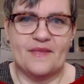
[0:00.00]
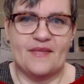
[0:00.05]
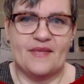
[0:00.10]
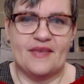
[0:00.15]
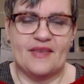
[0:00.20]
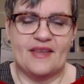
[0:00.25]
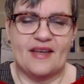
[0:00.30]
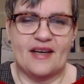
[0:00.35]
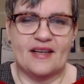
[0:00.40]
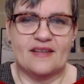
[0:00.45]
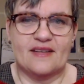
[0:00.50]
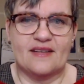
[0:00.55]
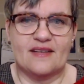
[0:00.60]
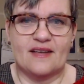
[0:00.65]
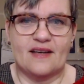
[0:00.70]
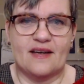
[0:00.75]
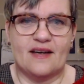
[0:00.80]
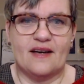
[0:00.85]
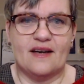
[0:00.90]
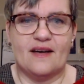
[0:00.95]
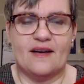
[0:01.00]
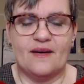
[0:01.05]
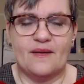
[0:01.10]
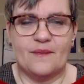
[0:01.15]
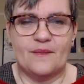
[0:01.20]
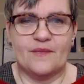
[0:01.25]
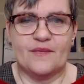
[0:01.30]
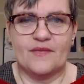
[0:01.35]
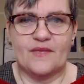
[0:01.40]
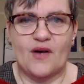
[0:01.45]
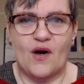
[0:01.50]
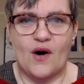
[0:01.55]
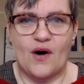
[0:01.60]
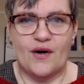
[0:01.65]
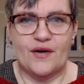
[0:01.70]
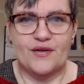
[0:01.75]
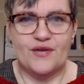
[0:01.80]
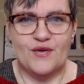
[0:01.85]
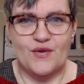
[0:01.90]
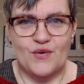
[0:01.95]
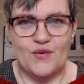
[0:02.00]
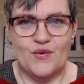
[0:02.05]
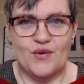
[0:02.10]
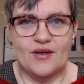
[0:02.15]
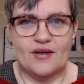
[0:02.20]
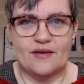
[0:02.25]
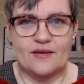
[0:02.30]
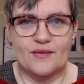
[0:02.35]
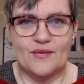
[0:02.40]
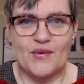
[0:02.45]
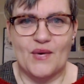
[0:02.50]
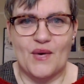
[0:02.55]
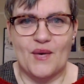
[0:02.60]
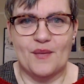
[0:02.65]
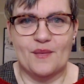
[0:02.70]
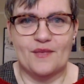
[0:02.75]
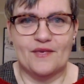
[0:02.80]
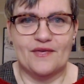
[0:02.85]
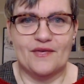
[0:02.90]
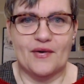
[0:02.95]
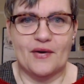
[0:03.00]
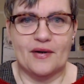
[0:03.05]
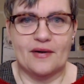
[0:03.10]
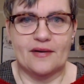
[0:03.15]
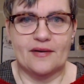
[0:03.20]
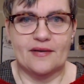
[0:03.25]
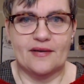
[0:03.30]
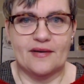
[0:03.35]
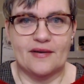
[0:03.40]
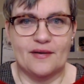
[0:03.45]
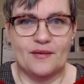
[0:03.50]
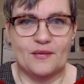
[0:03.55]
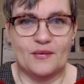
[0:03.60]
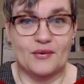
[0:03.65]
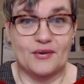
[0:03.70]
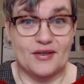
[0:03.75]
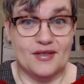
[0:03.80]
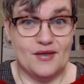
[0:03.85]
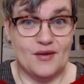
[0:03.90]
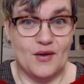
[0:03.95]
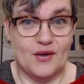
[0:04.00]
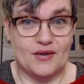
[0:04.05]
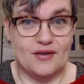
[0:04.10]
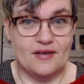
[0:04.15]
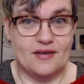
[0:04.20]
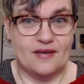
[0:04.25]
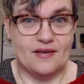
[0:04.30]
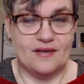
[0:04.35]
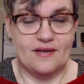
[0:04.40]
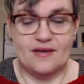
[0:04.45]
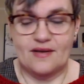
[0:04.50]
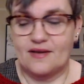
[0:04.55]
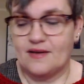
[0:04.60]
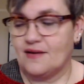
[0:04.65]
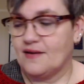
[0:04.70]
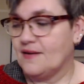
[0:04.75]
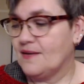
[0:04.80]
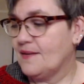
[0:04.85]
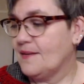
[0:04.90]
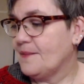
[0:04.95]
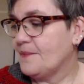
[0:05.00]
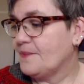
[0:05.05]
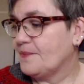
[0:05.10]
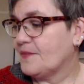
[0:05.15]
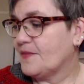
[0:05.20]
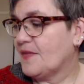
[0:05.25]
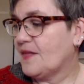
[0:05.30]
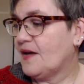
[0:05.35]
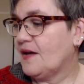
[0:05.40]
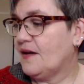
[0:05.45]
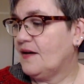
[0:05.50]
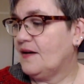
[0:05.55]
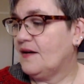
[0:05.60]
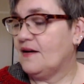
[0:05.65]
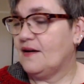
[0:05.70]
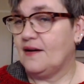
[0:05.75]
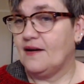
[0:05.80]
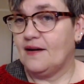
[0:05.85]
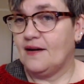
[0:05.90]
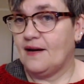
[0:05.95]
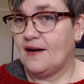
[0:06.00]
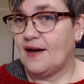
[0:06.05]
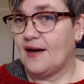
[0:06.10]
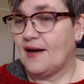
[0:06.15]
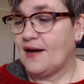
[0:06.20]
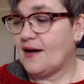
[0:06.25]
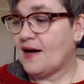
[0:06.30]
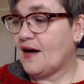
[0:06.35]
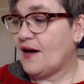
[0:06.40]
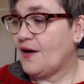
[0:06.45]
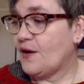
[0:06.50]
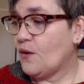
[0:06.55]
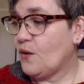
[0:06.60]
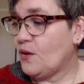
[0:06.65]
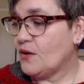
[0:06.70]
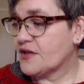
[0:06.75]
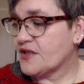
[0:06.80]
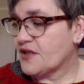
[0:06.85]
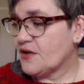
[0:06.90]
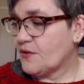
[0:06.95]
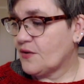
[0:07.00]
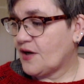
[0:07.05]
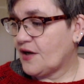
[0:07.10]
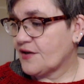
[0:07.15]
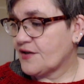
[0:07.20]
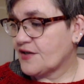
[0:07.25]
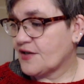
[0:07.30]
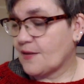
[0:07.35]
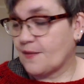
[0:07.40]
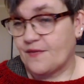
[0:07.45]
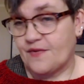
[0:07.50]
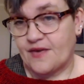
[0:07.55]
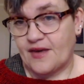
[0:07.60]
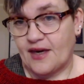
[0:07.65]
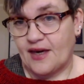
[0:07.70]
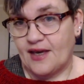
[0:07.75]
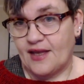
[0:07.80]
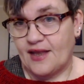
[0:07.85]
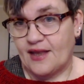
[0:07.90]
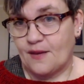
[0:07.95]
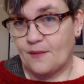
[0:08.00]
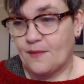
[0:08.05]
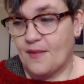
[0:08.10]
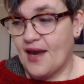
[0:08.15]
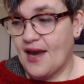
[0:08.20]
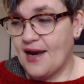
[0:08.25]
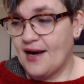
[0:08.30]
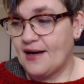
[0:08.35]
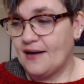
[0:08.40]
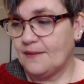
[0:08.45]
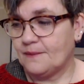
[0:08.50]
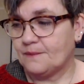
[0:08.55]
that are too warm for wool socks. I also got something in the mail.